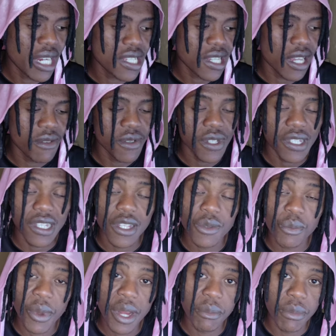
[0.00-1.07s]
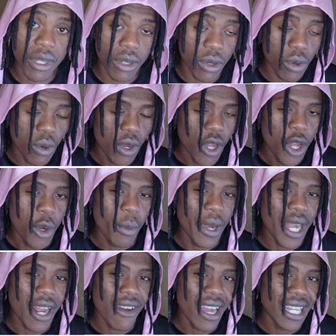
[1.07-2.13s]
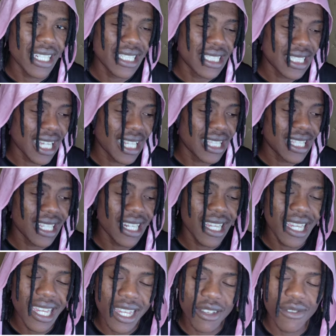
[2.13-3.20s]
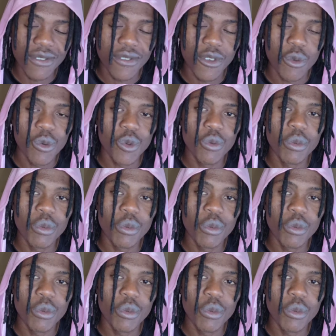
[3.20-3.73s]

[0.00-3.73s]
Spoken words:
we now understand that if we'll be willing to take a trade